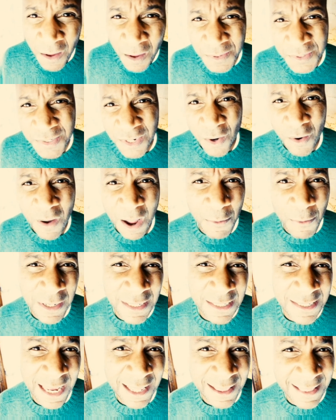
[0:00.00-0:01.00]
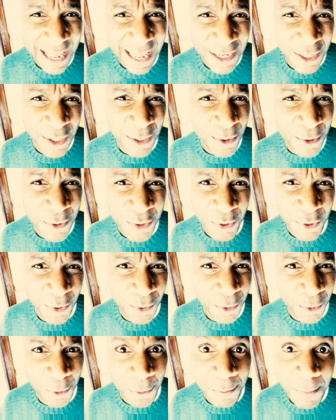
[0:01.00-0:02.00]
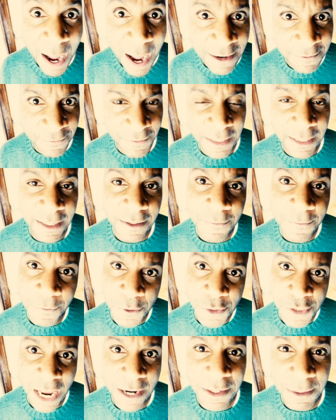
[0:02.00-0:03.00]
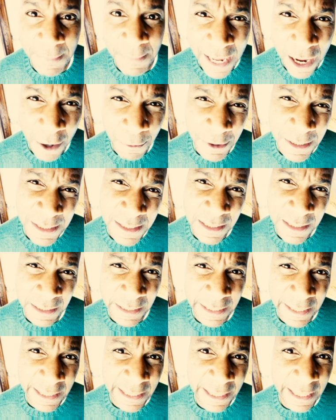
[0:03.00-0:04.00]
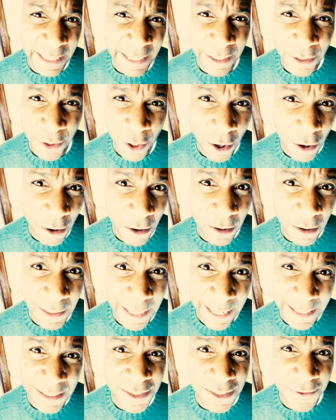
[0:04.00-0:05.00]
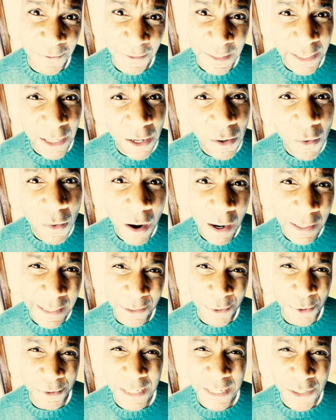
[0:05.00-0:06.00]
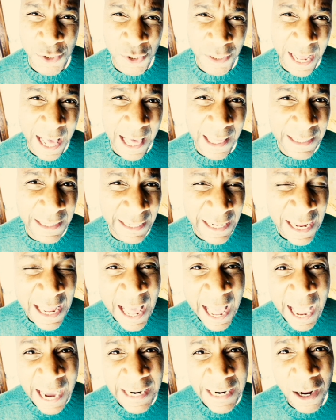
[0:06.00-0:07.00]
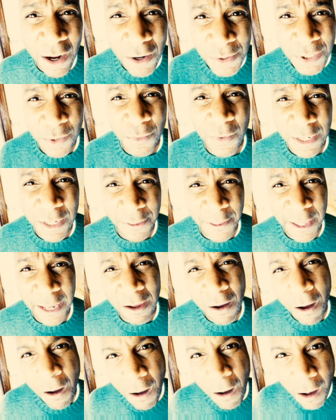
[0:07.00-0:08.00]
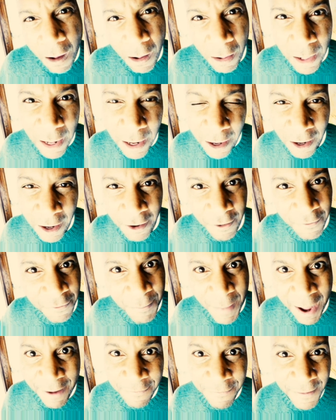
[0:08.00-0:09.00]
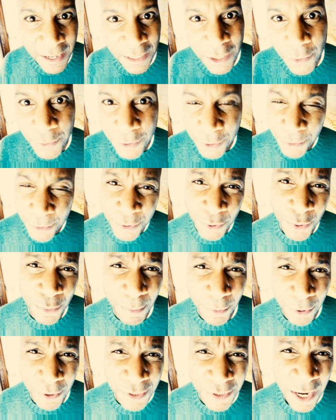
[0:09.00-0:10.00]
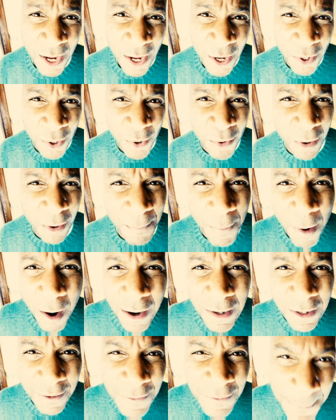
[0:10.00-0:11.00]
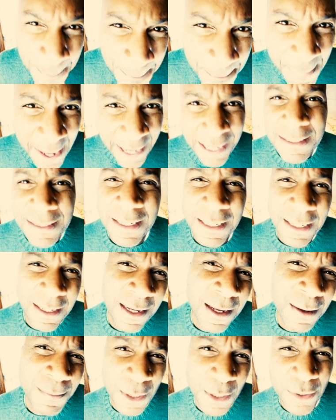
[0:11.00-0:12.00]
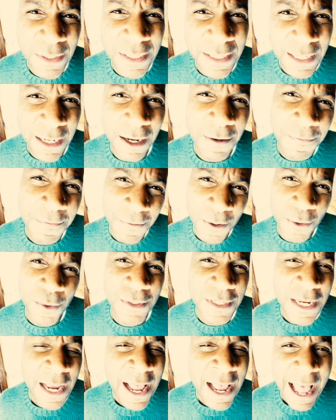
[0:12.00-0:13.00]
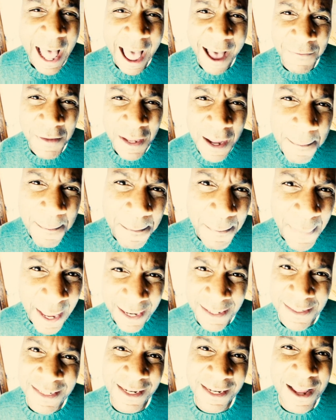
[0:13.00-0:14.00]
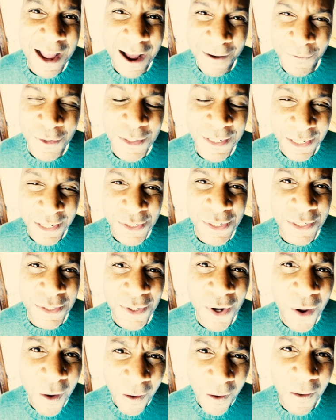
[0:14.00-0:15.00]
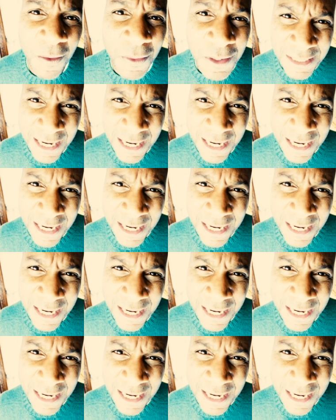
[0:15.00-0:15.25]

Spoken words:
Also, I want to say thank you to Mod Vegan for shouting me out recently in her latest video on intersectionality, and I also want to thank all of my fellow YouTubers who are part of an amazing community of folks having a amazing conversations all the